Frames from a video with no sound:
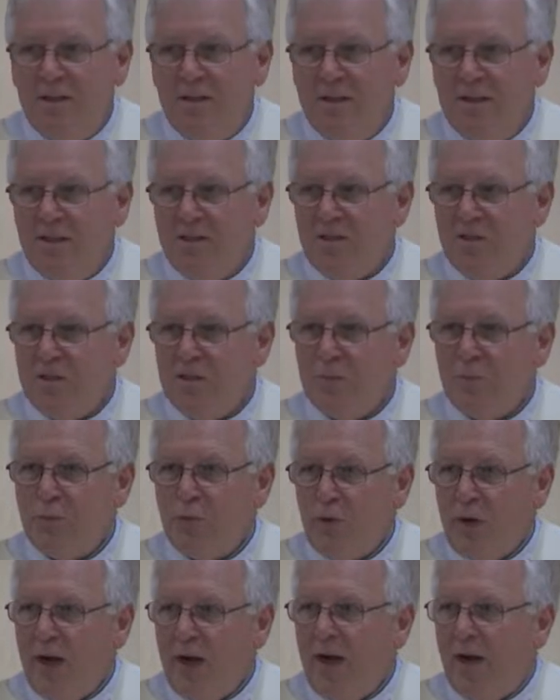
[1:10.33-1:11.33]
This is a
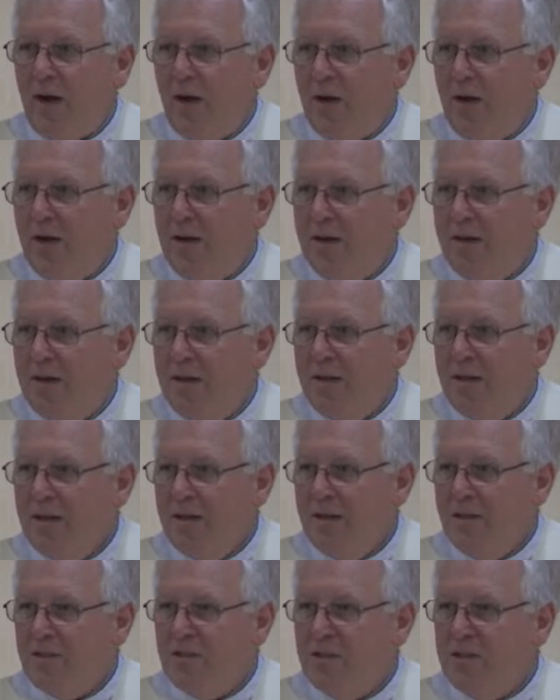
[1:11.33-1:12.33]
prayer.
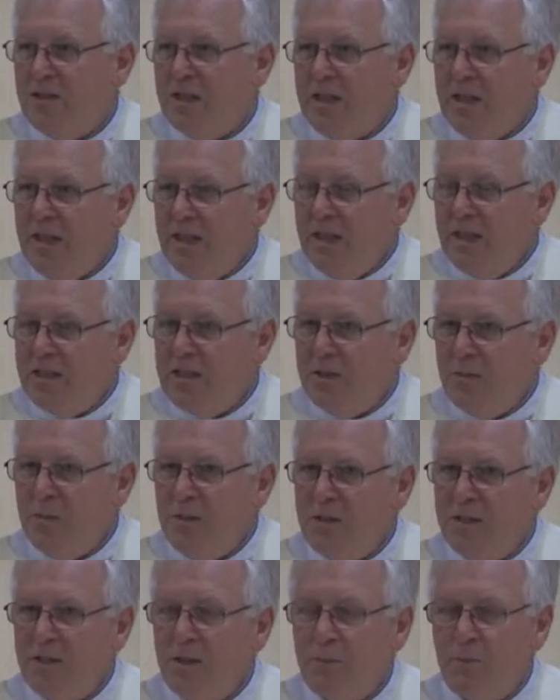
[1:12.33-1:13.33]
This is an
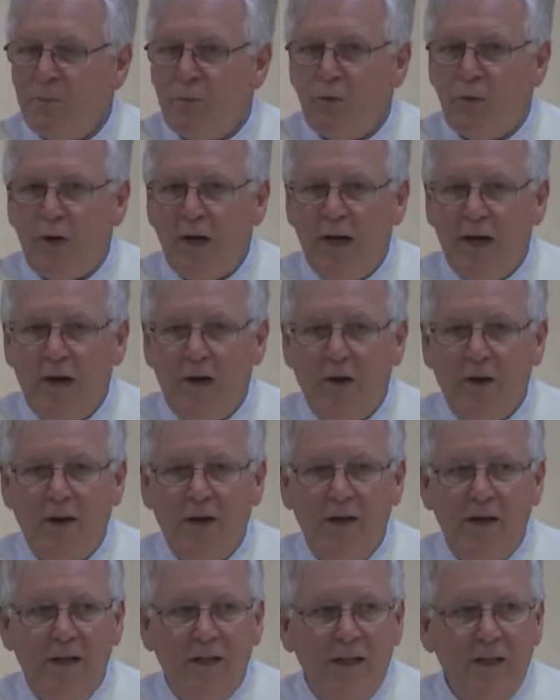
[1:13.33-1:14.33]
intimate prayer
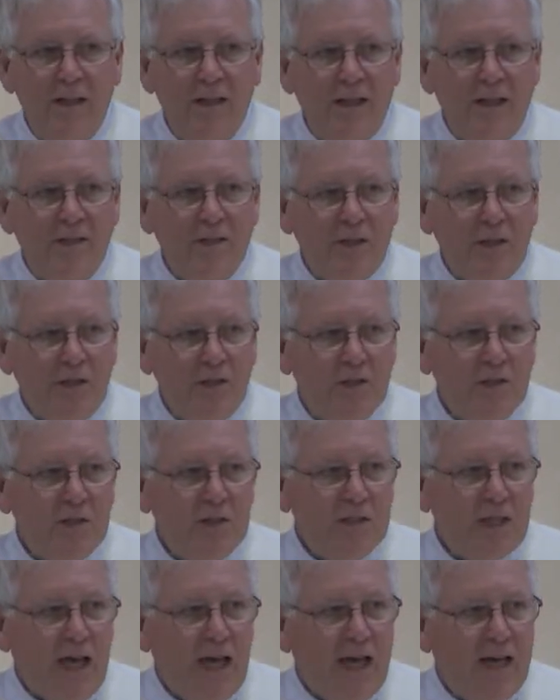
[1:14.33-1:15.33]
that Jesus
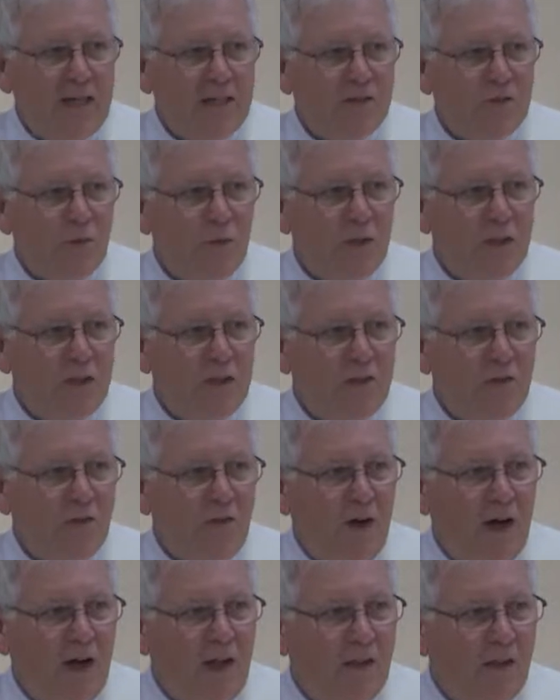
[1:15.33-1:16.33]
has with his
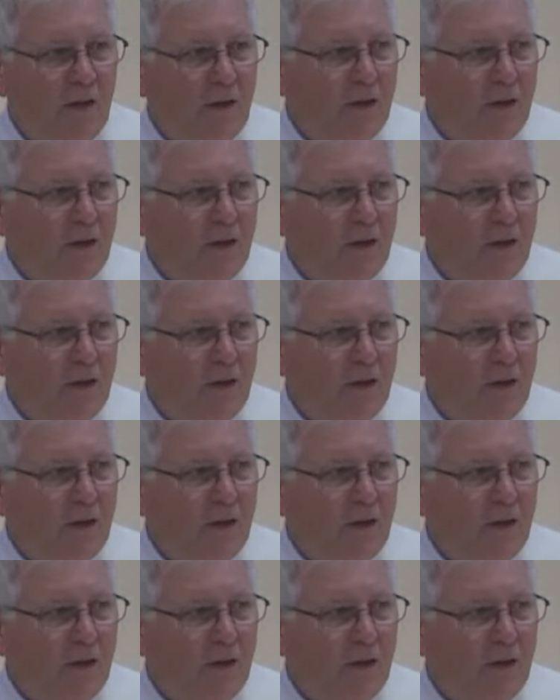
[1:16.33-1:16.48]
Father.